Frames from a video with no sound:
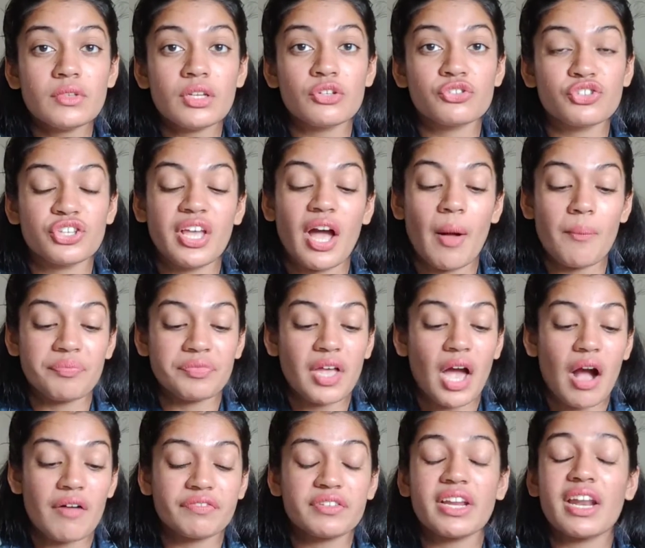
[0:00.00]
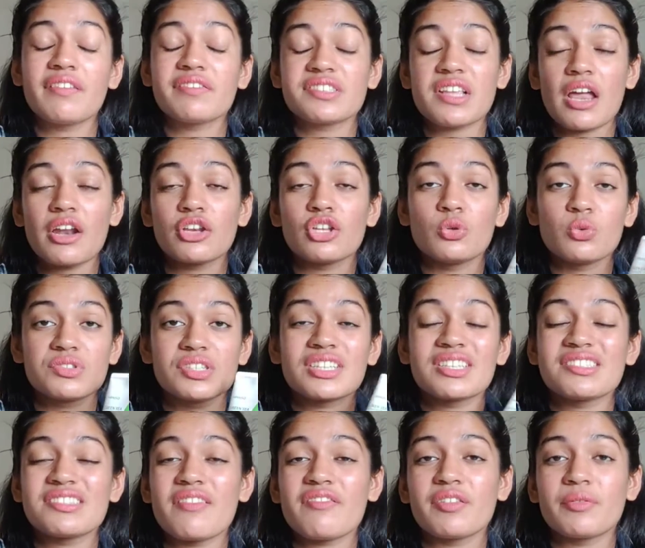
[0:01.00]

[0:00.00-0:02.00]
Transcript: do. So yeah, after I've started using this,